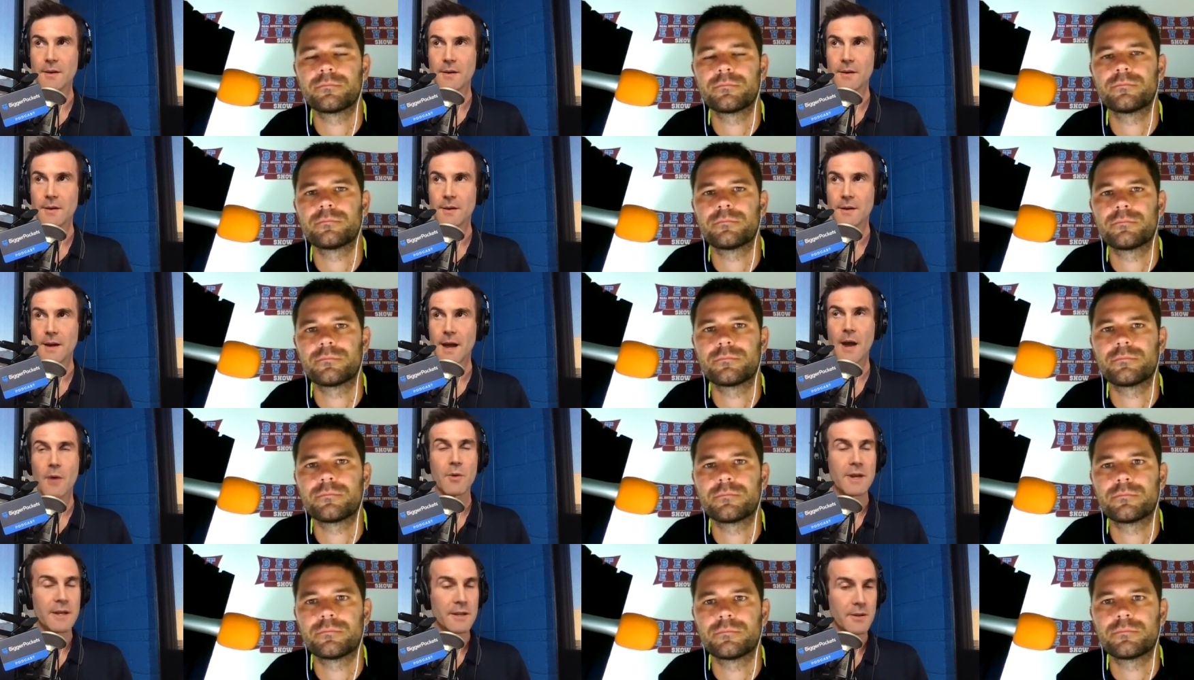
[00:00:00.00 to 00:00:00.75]
Speaker 1: how
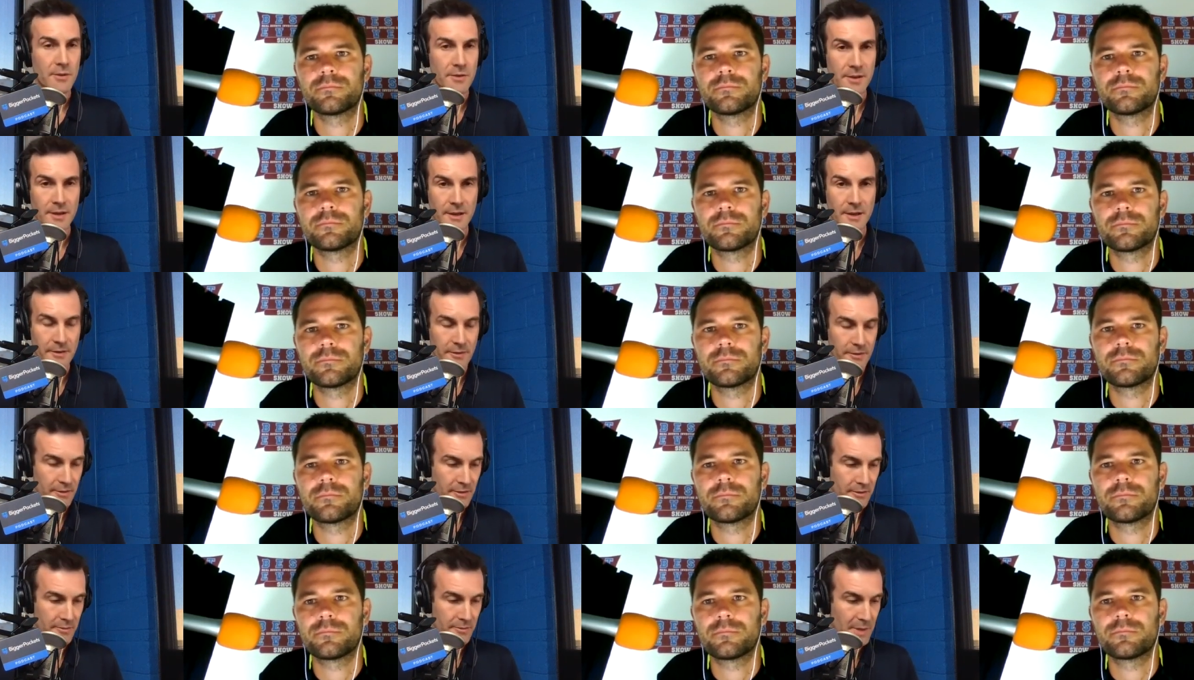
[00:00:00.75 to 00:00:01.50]
we do things,
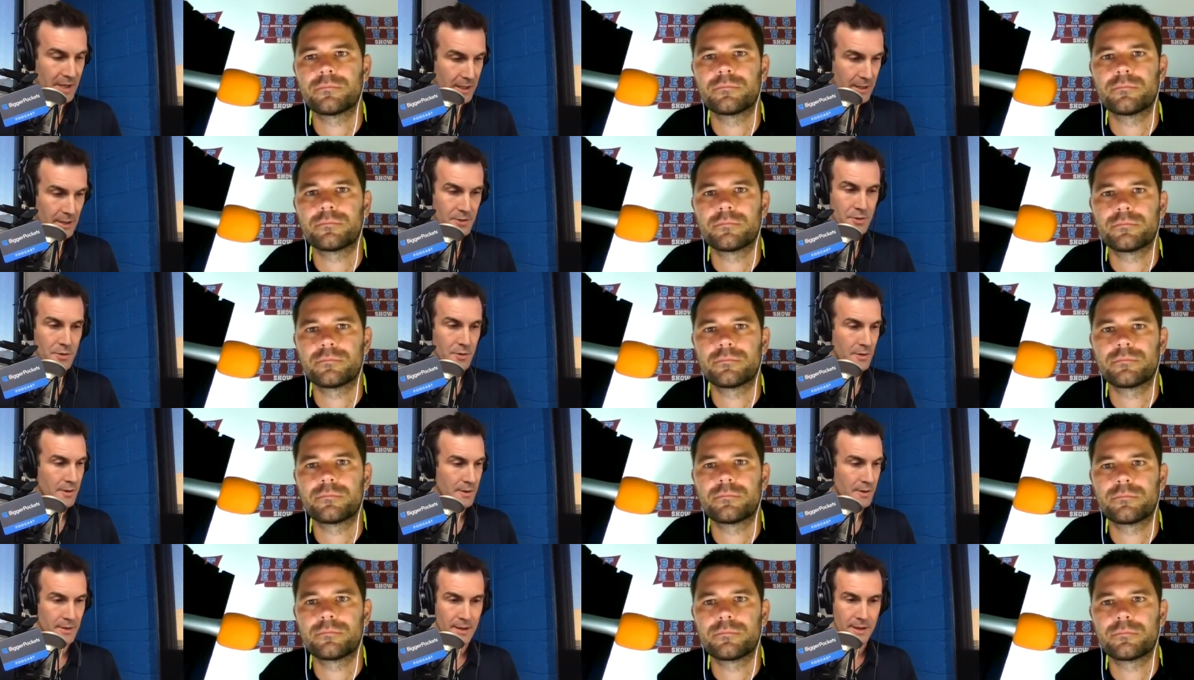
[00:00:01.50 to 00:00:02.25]
is making
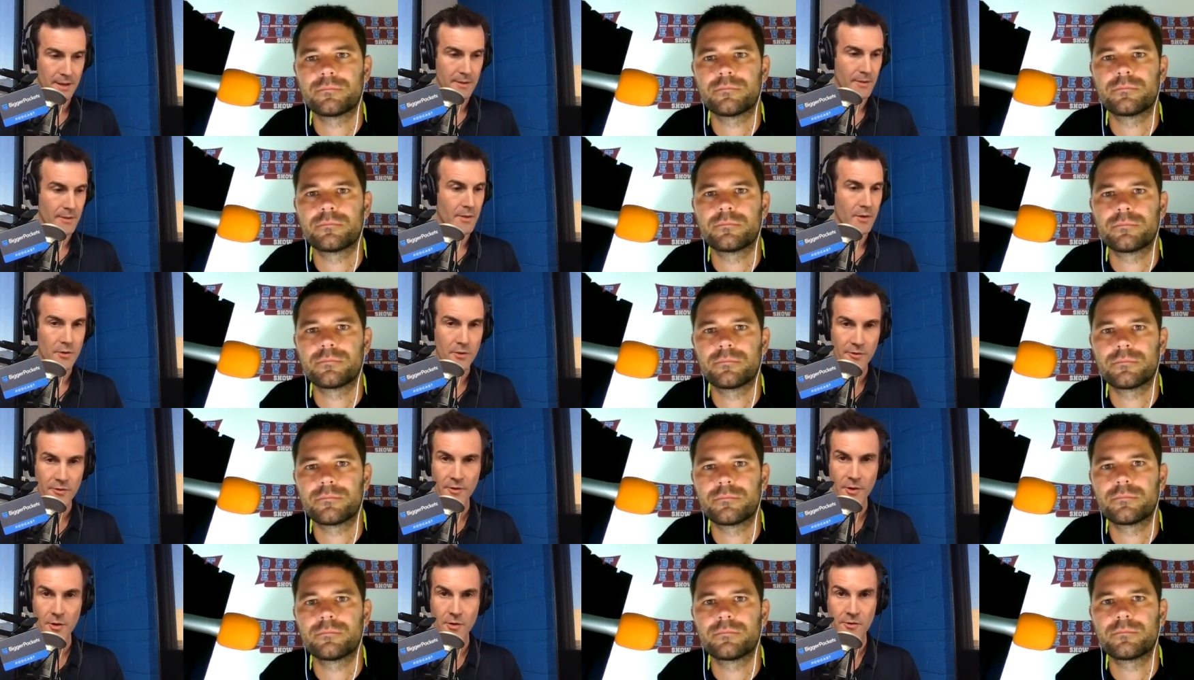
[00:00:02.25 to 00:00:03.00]
sure that those
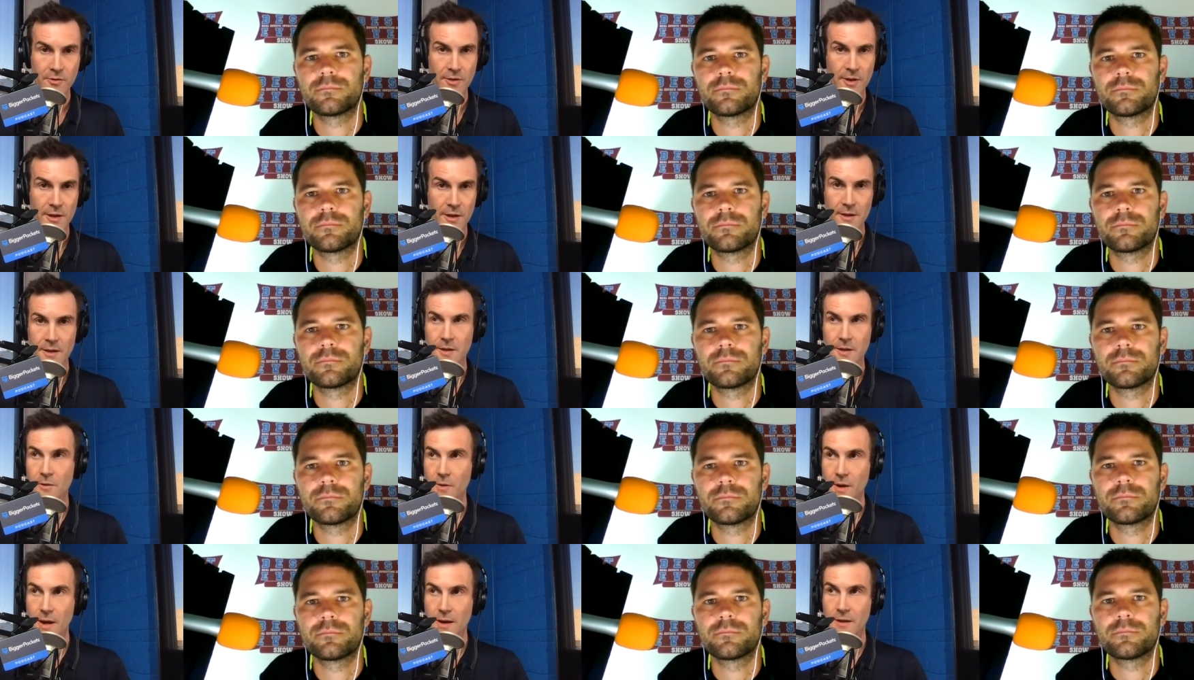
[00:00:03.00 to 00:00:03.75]
folks that
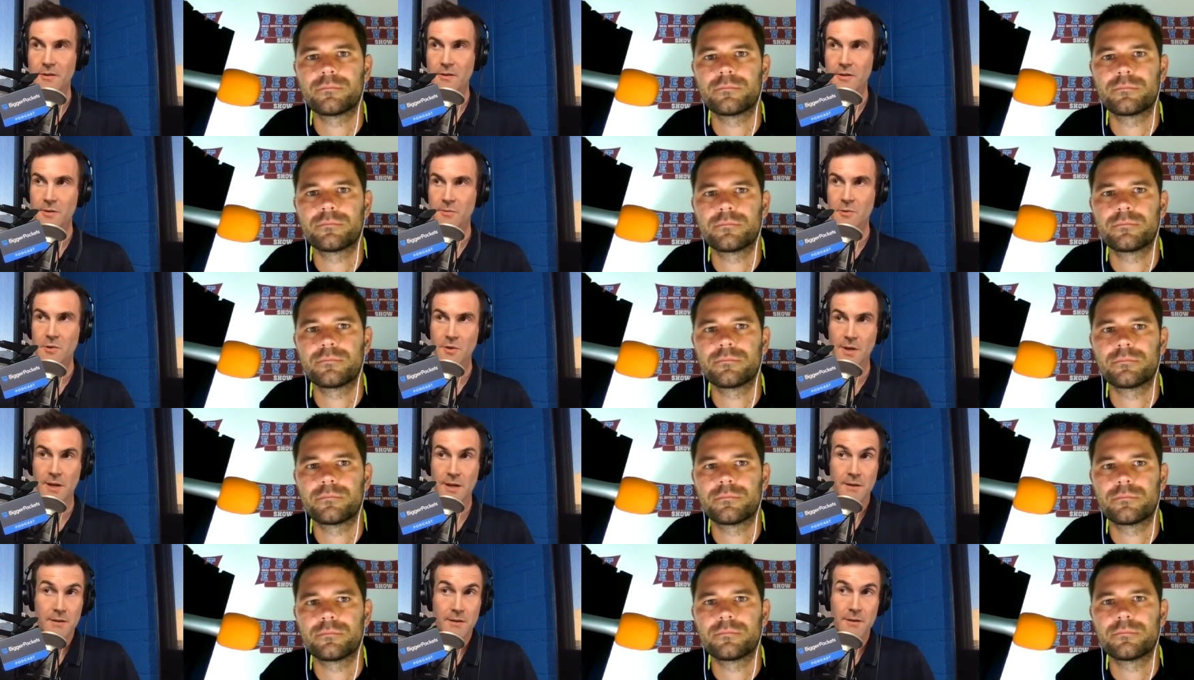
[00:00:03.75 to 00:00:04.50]
interact and
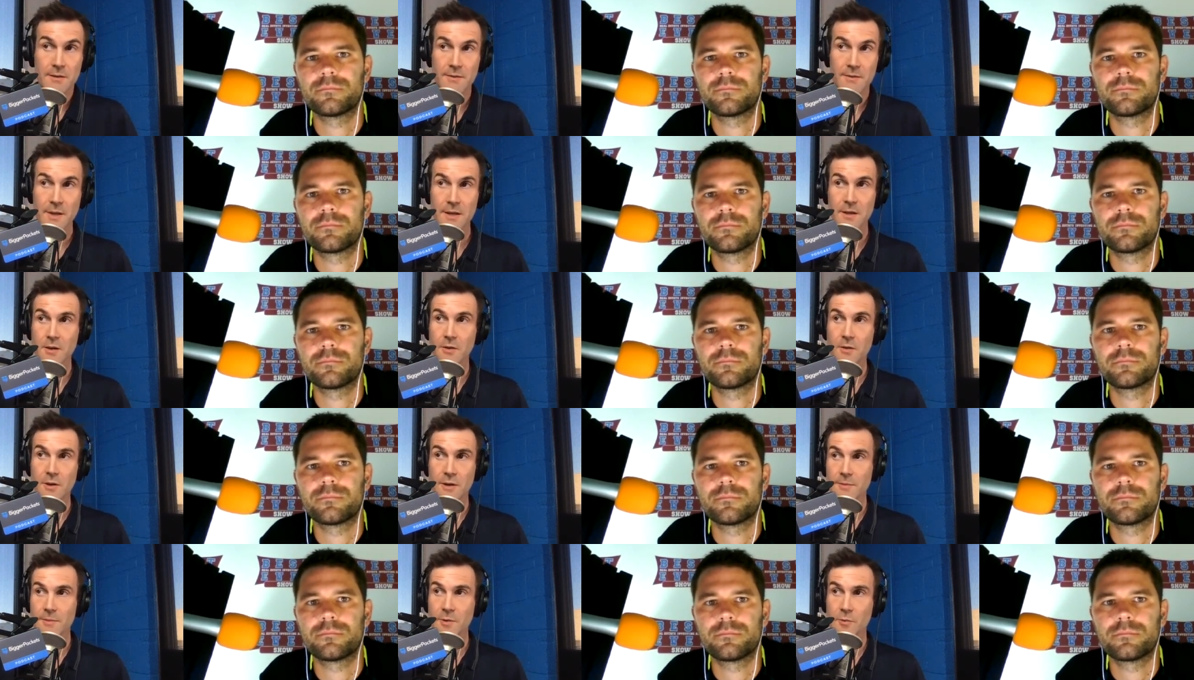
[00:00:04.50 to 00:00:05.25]
communicate, they know it.
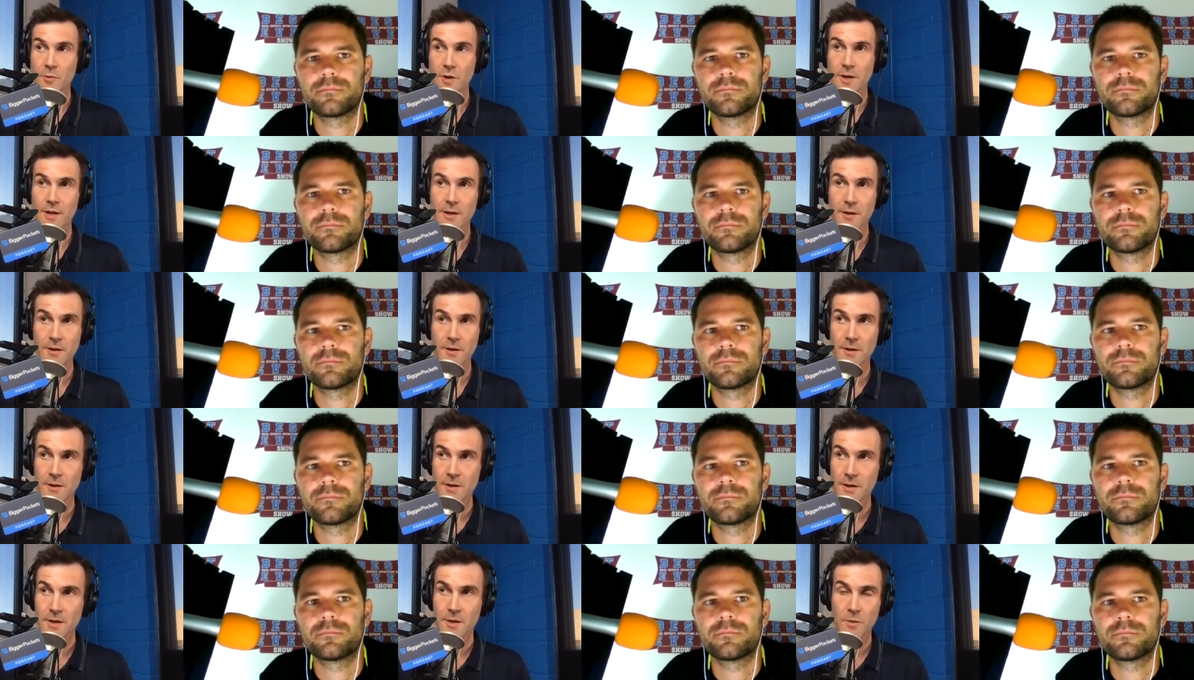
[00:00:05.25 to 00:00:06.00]
I mean, we're here,
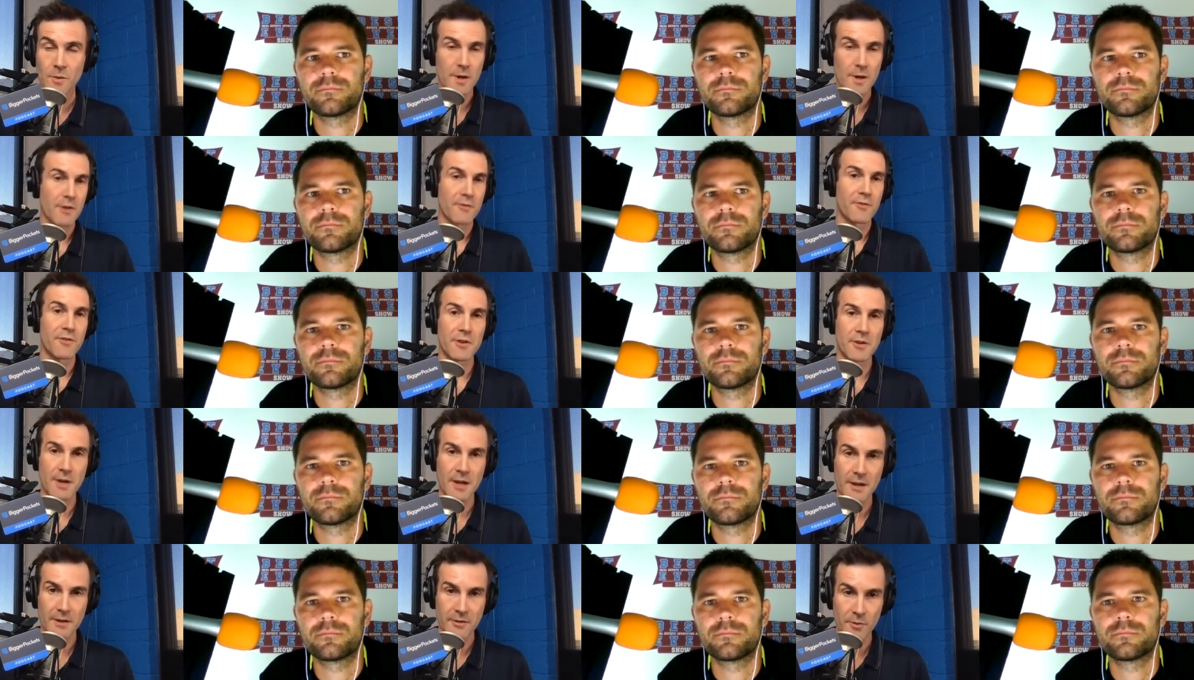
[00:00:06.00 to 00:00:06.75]
we're here for you
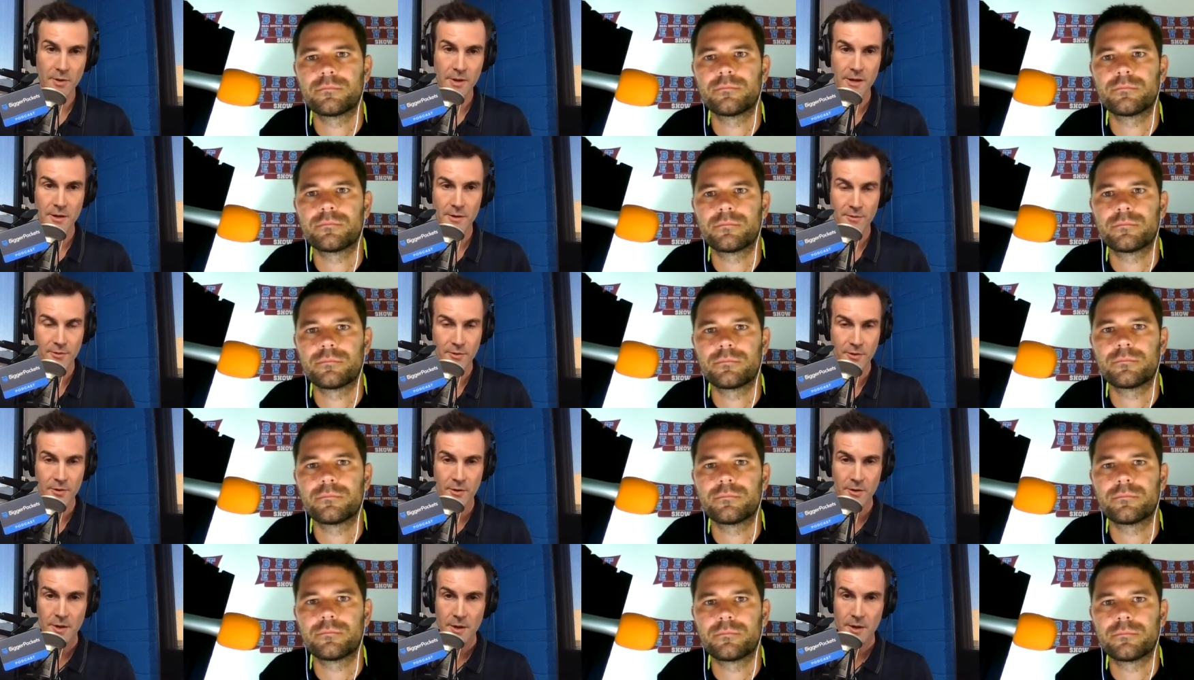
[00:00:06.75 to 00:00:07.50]
guys. We're here
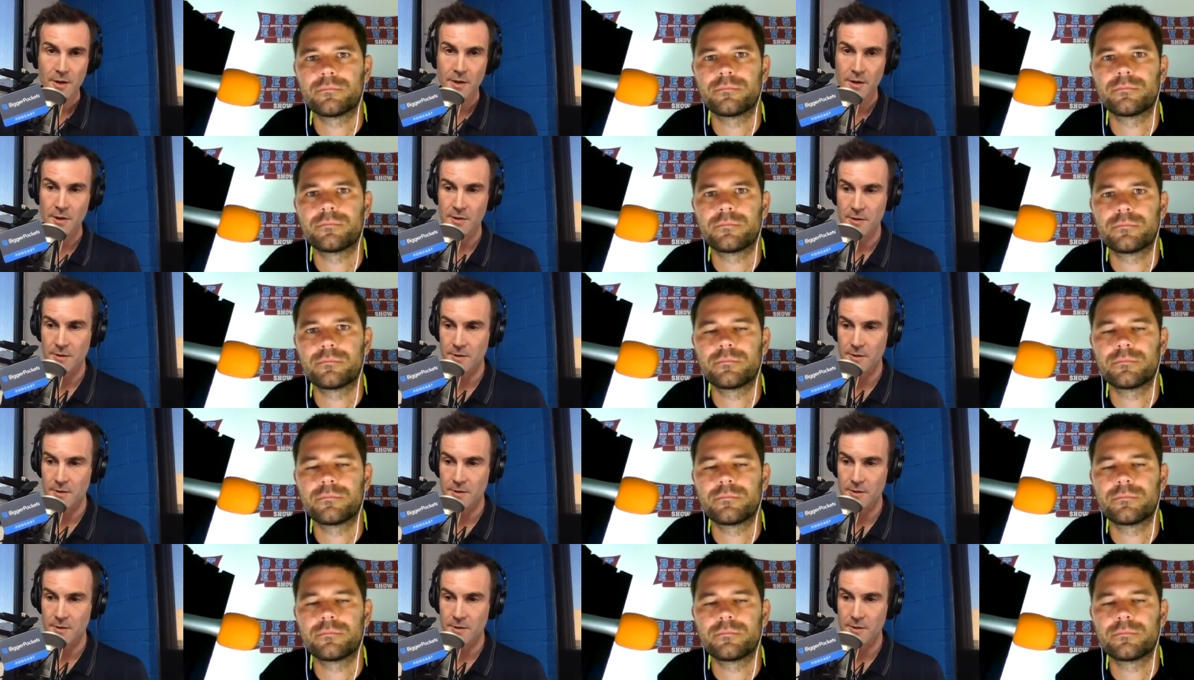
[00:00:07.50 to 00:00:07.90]
for our,